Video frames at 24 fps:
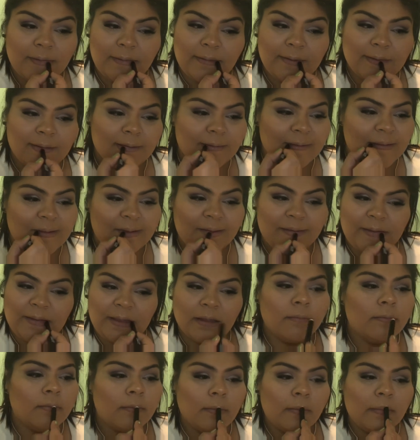I use
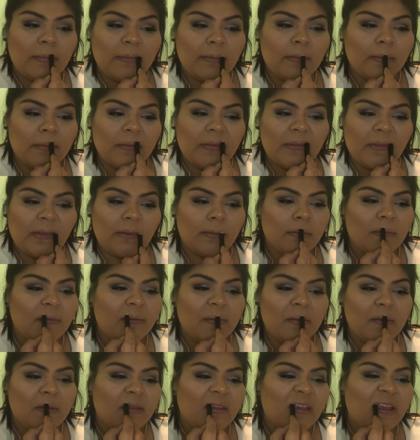MAC Prep and
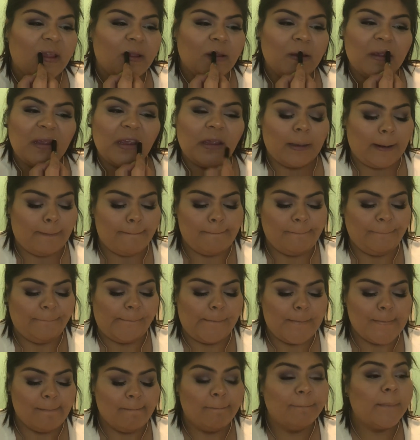Prime. I put
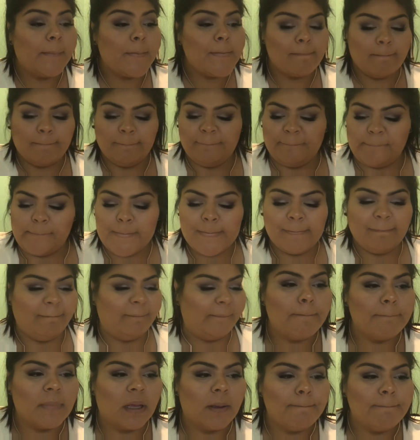that on my lips.
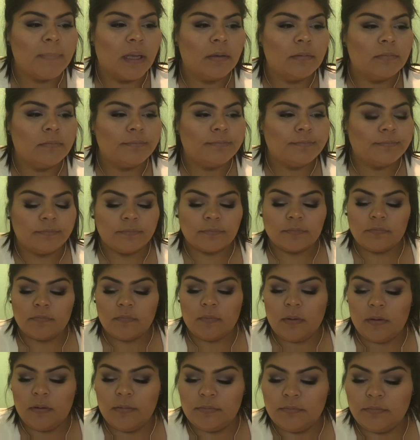
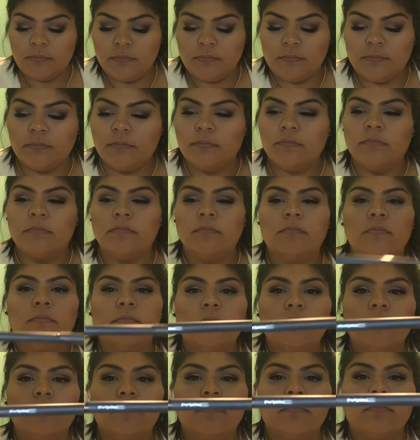And then I start
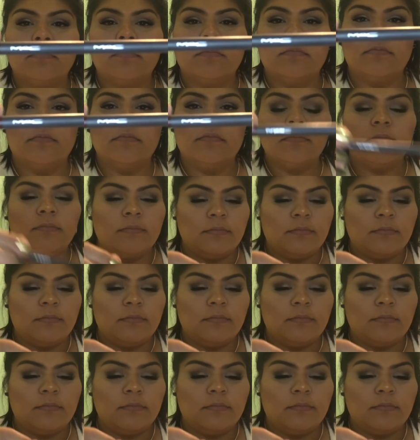lining them